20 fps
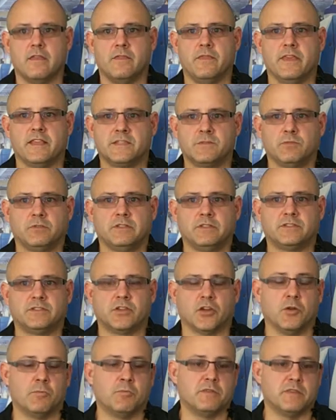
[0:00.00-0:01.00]
This will
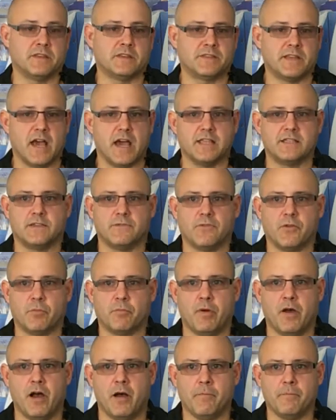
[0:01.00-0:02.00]
determine the size of your
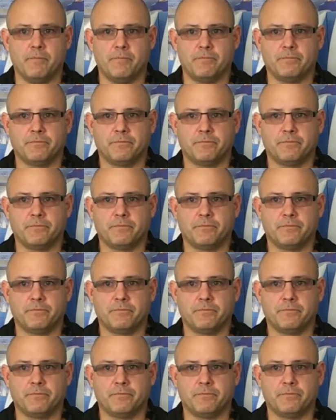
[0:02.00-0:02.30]
pump.